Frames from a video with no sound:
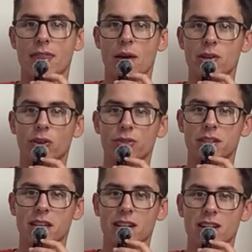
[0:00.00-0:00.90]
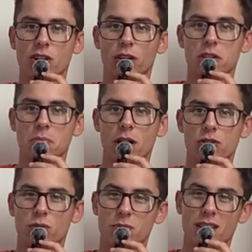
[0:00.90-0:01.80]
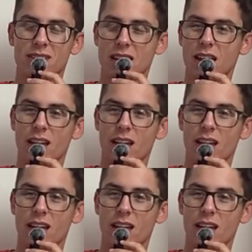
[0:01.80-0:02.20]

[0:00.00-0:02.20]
and that we don't see it nearly as much, which means